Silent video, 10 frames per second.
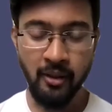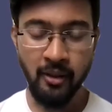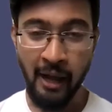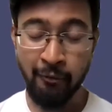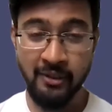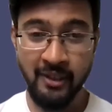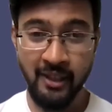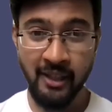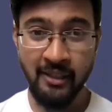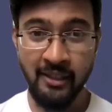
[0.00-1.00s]
I would say
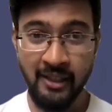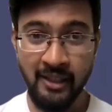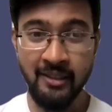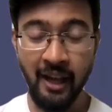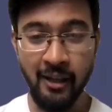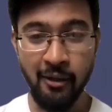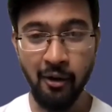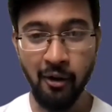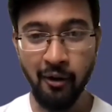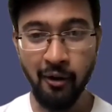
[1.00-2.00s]
that these kind
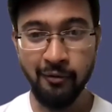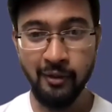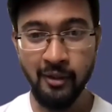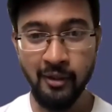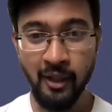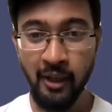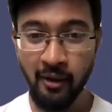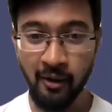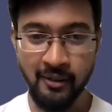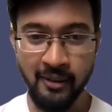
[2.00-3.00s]
of
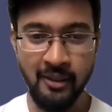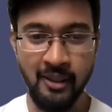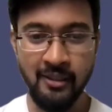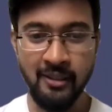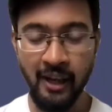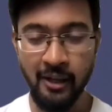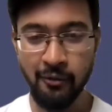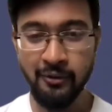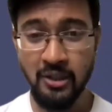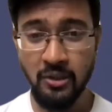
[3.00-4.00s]
chaos and these kind
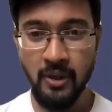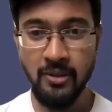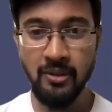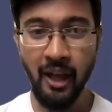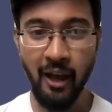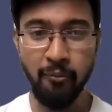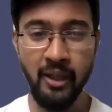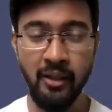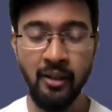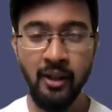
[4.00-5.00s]
of situations have
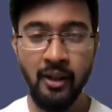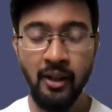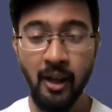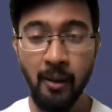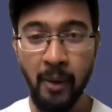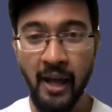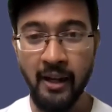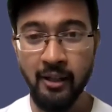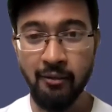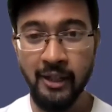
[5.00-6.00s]
been
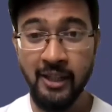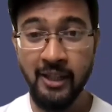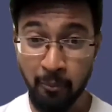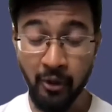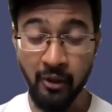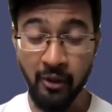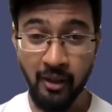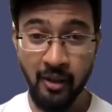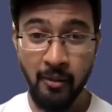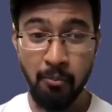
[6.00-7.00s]
comparatively temporary,
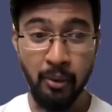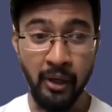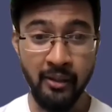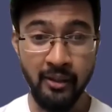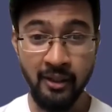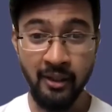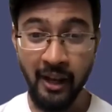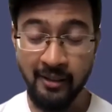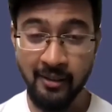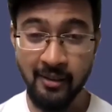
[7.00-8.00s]
but the
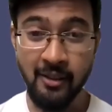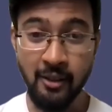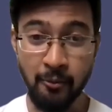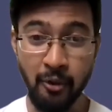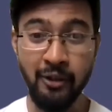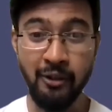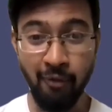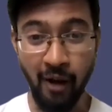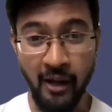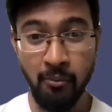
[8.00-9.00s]
crisis in terms of
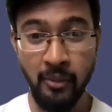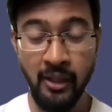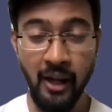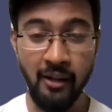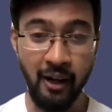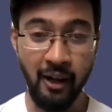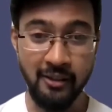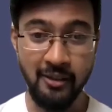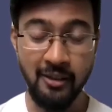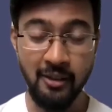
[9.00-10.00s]
environment and
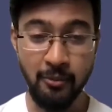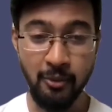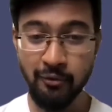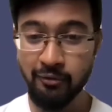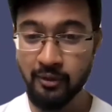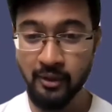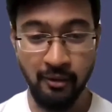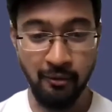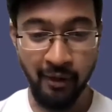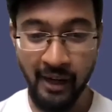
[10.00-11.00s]
crisis in terms of
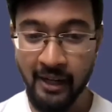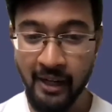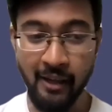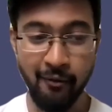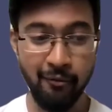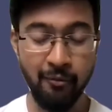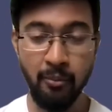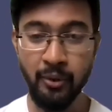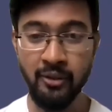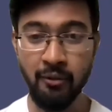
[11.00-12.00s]
the wildlife
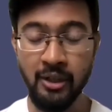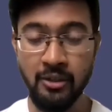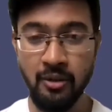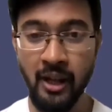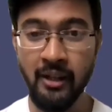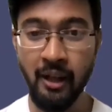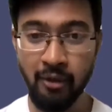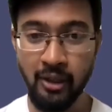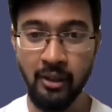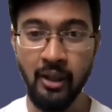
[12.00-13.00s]
preservation and
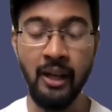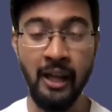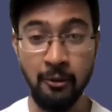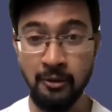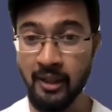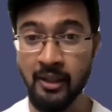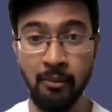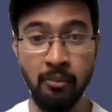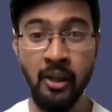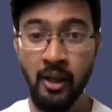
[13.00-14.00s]
everything, like you said,
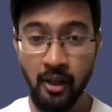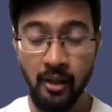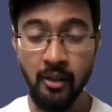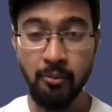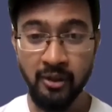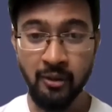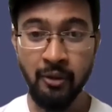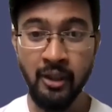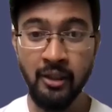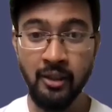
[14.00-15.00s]
that
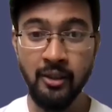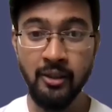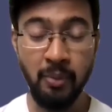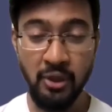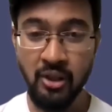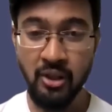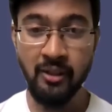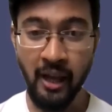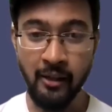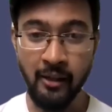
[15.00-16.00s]
preserving the species
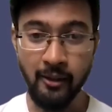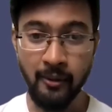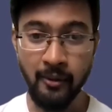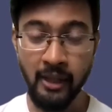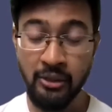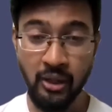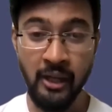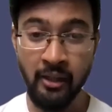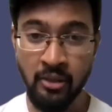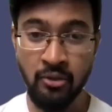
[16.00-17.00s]
and
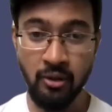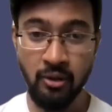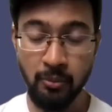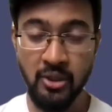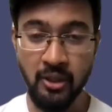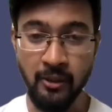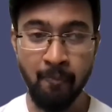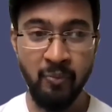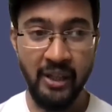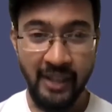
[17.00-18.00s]
endangered species,
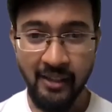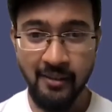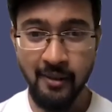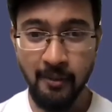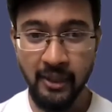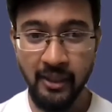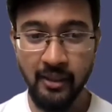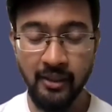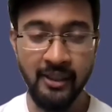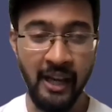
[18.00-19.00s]
that is something
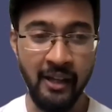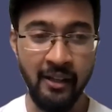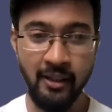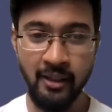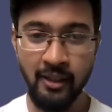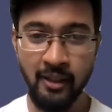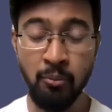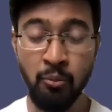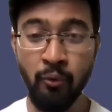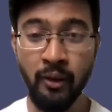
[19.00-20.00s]
that is
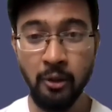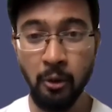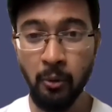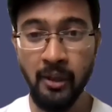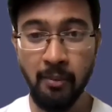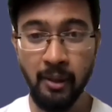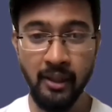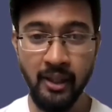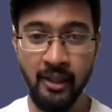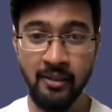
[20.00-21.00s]
moving slowly but
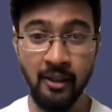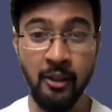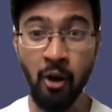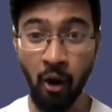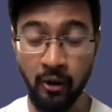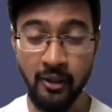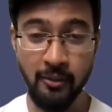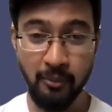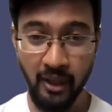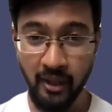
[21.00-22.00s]
is a
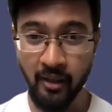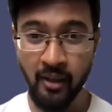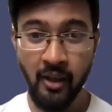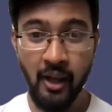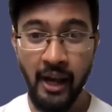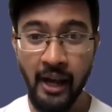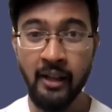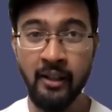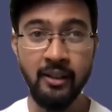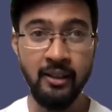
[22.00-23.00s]
long-term thing,
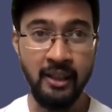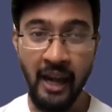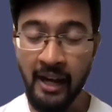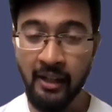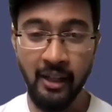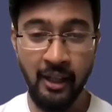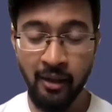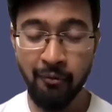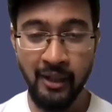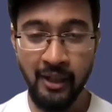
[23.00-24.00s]
and that in
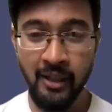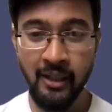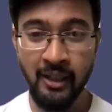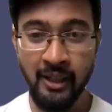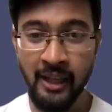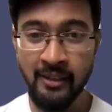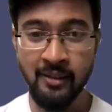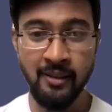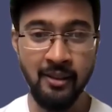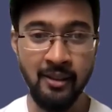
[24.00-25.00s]
a way gets